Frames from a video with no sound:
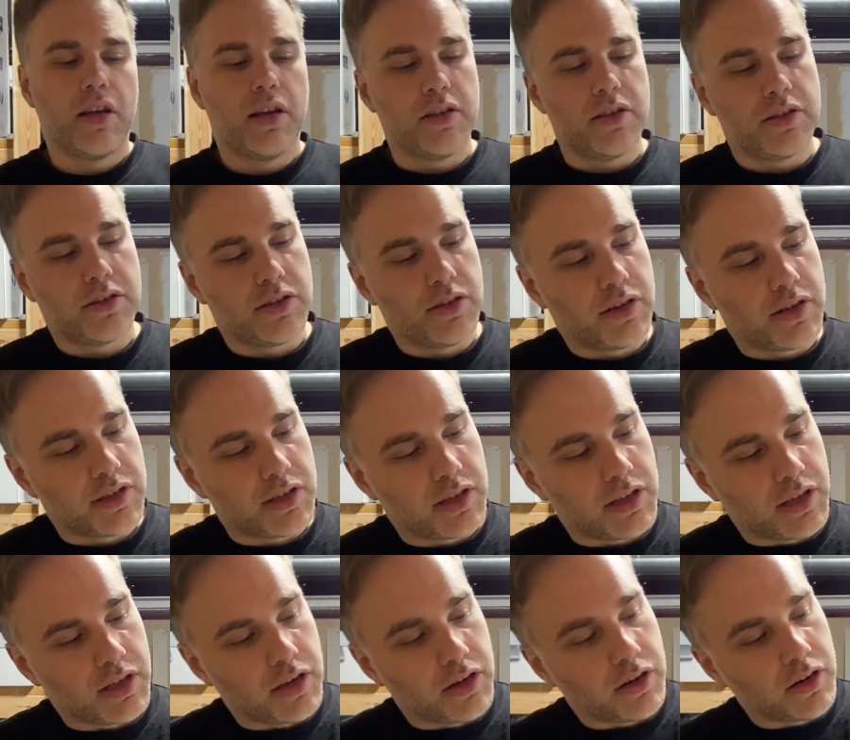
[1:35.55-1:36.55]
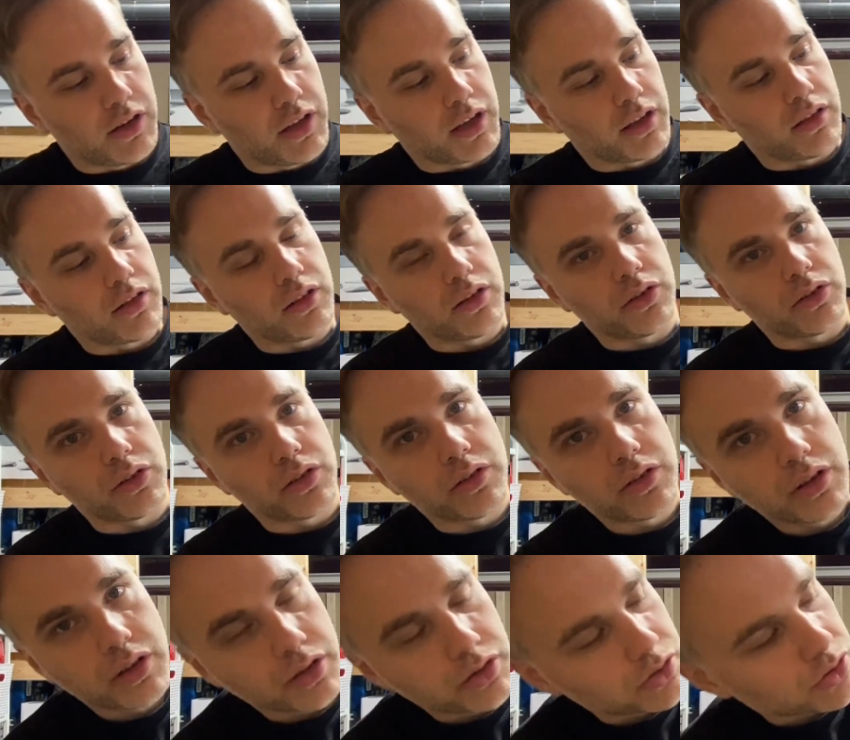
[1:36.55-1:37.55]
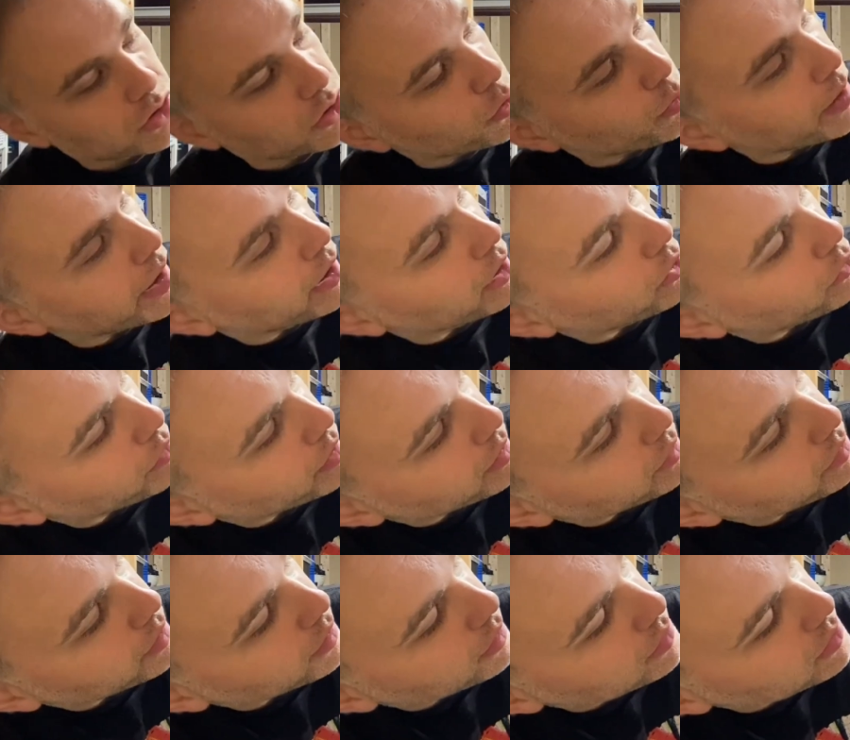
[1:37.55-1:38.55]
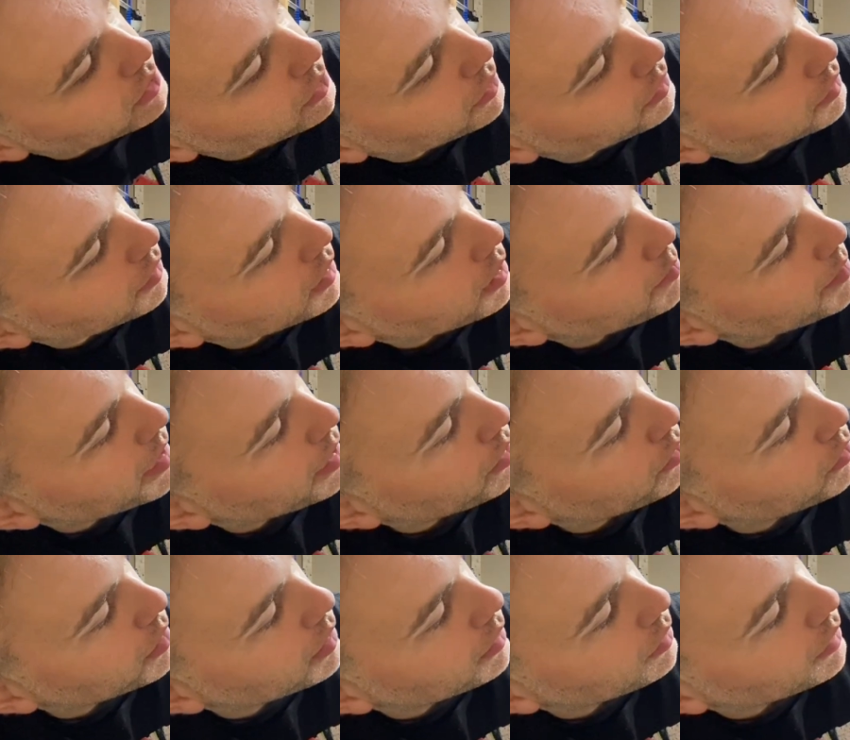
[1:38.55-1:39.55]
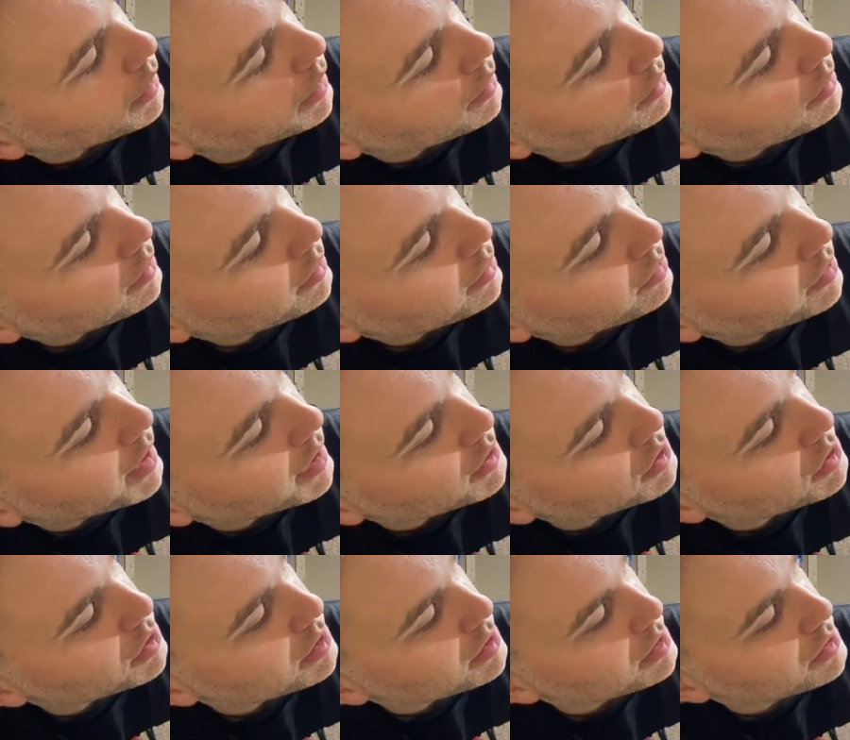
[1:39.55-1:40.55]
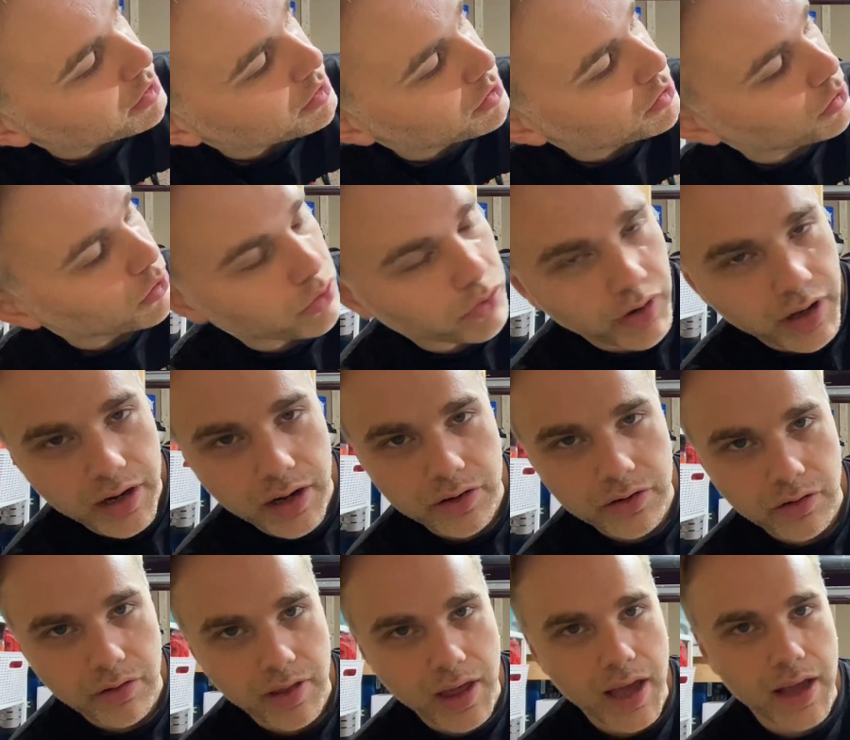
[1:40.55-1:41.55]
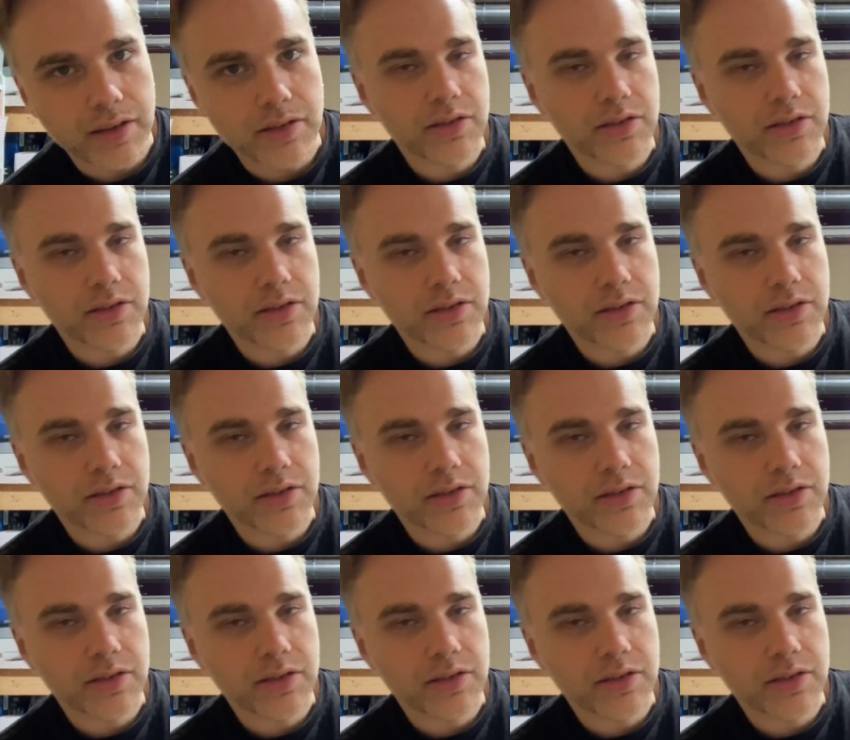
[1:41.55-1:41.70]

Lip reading: as you can see here, like the little square grid thing is starting to come out, and like that's just the sole right under that.